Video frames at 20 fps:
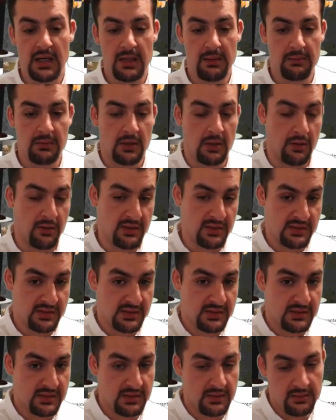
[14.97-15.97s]

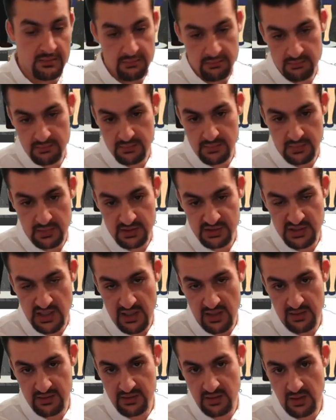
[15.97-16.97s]
Lawrence. Shout out
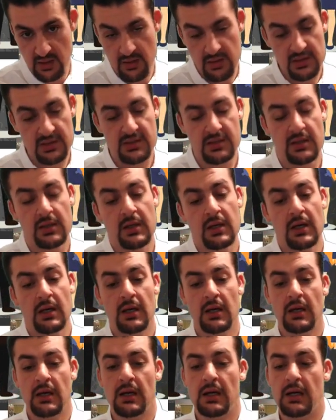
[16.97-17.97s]
to Lawrence.
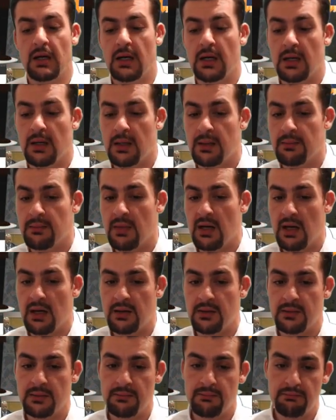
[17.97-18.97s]

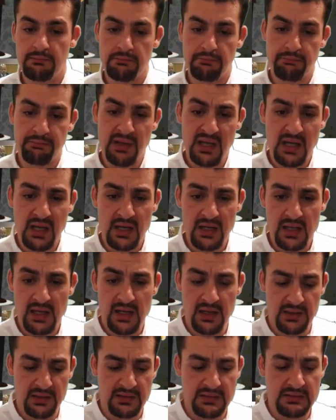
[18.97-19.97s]

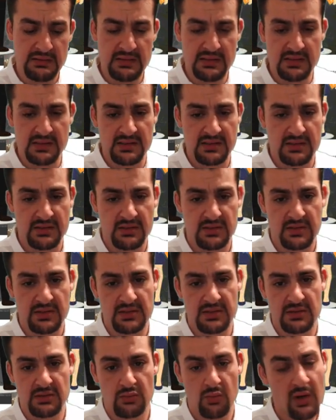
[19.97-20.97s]
Bitconnect is
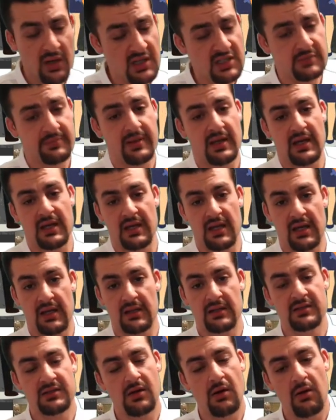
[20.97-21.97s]
what is Bitconnect? Let's
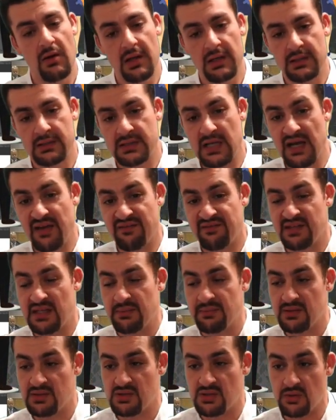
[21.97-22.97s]
go ahead and dive deep
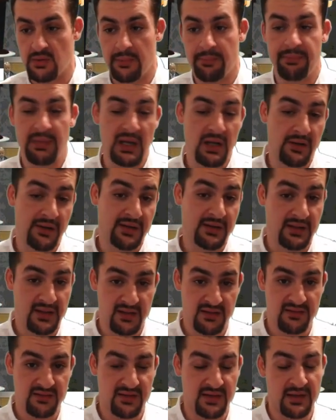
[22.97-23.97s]
into what Bitconnect
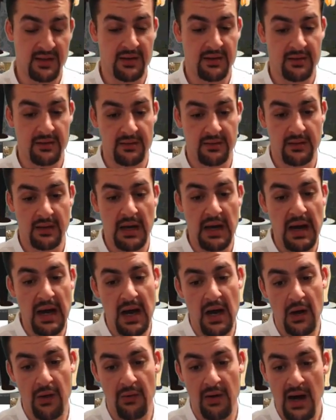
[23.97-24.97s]
is and
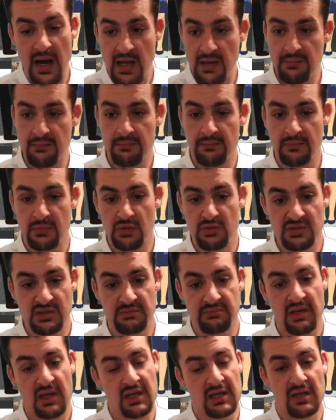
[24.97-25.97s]
how I'm using
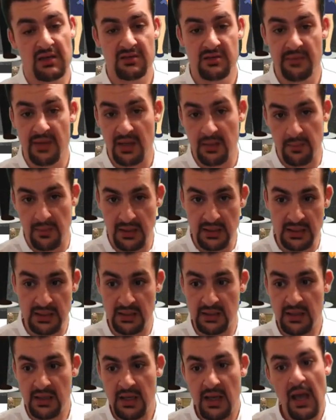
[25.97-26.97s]
Bitconnect to make money,
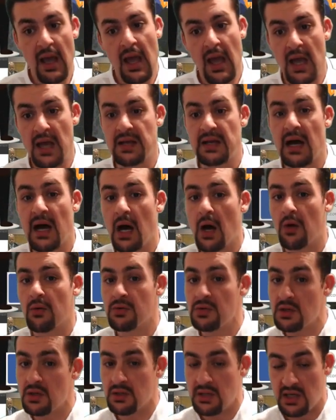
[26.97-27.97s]
and how you
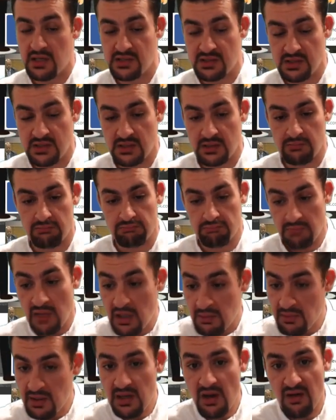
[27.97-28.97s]
can actually make
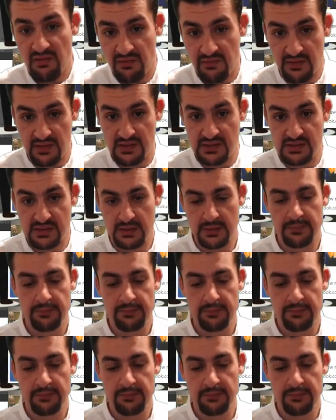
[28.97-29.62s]
money off of this.